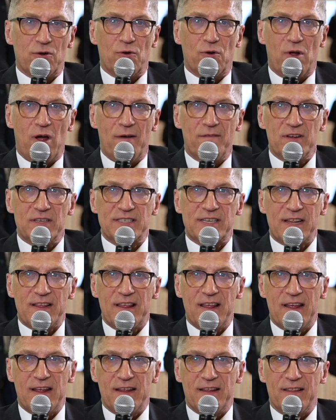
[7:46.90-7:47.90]

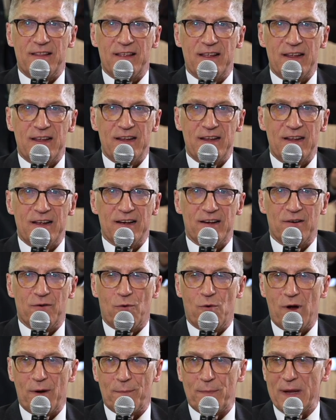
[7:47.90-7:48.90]
obviously they
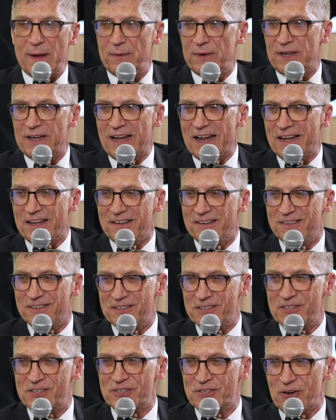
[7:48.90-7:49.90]
want people to get
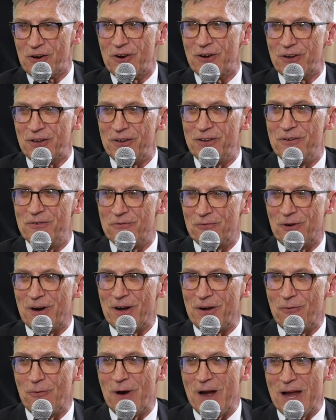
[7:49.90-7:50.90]
started
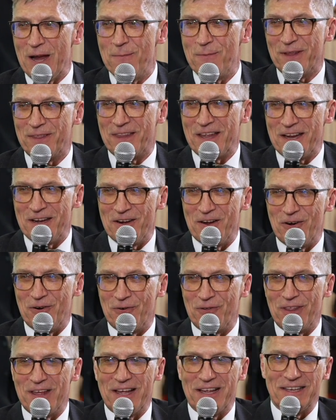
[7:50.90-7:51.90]
right away, but they
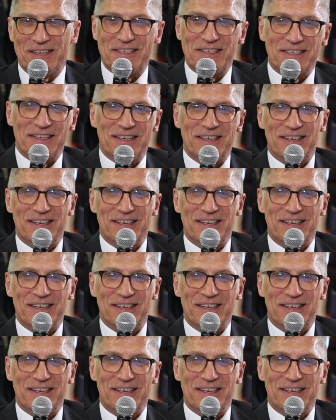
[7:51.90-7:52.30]
know that